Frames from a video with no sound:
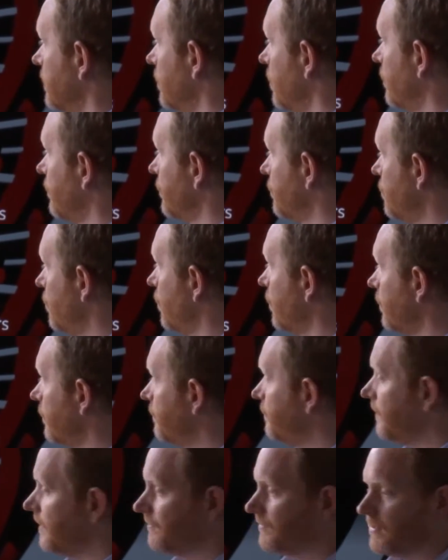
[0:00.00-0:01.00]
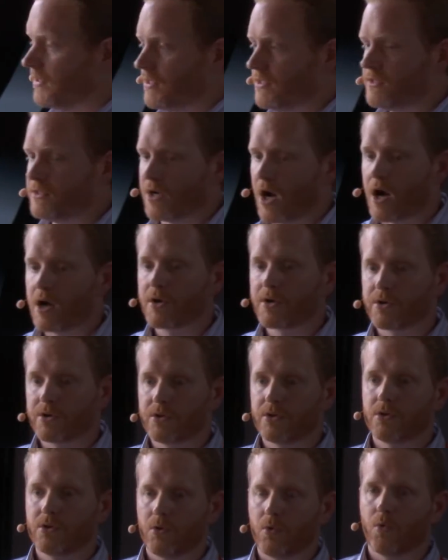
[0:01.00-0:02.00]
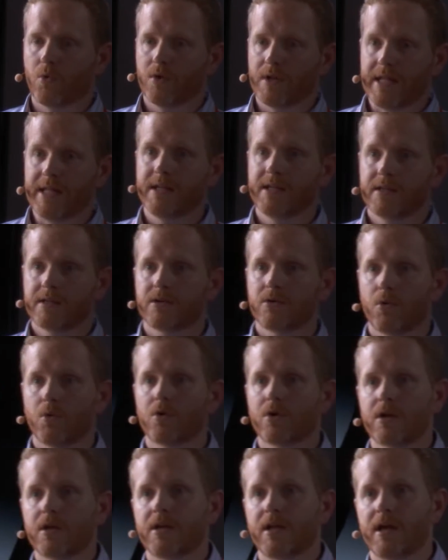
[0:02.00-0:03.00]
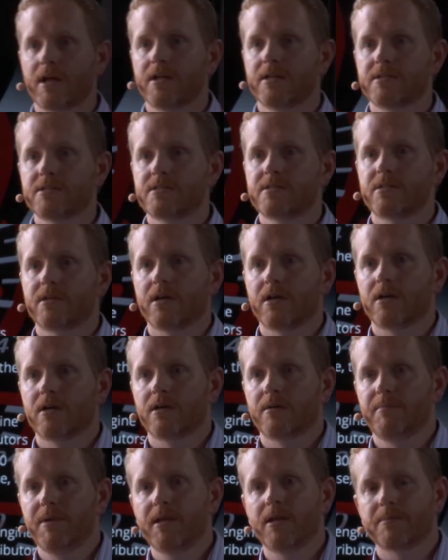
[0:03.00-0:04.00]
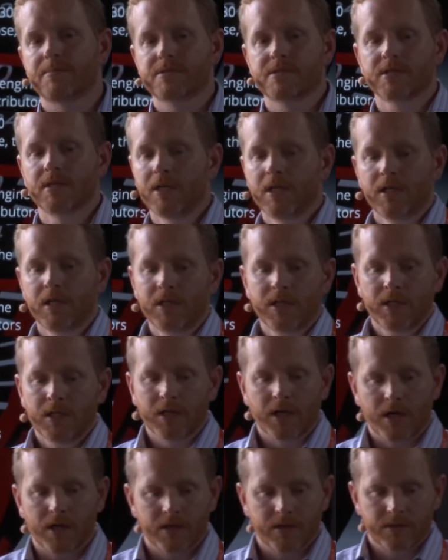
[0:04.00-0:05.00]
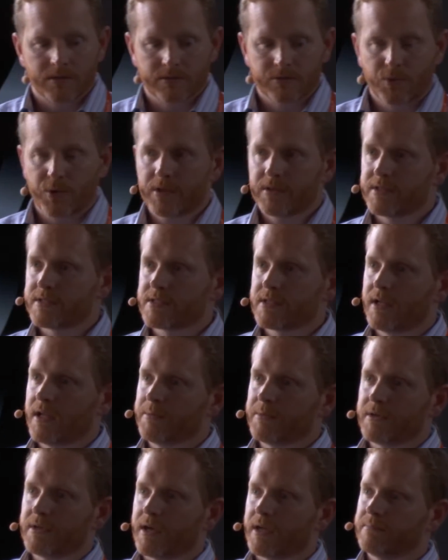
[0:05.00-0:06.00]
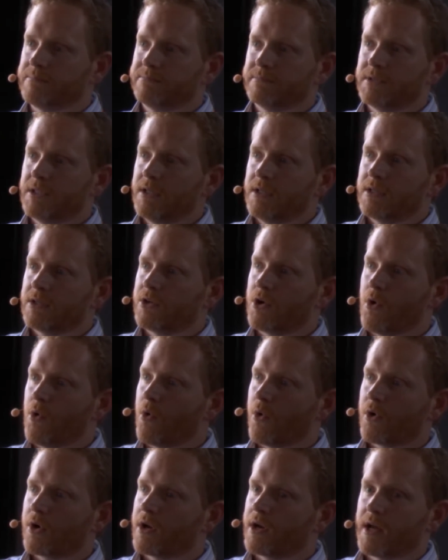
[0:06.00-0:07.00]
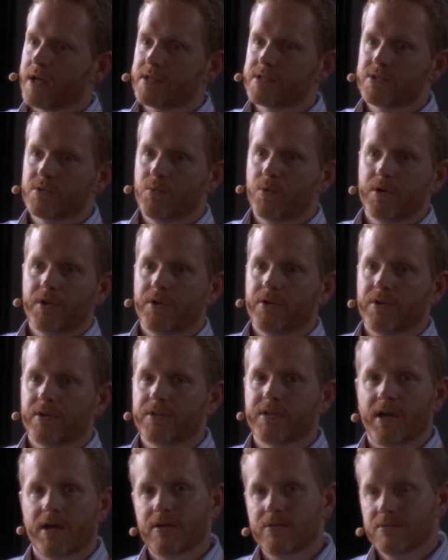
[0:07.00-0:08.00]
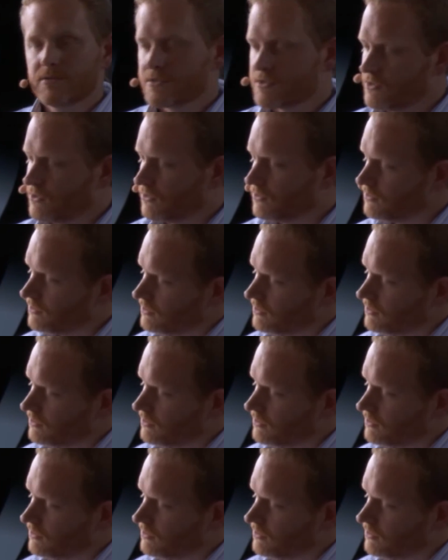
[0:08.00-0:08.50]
over 250 Docker Inc. organized meetups. Quick disclaimer, I co-organized the one here in town, so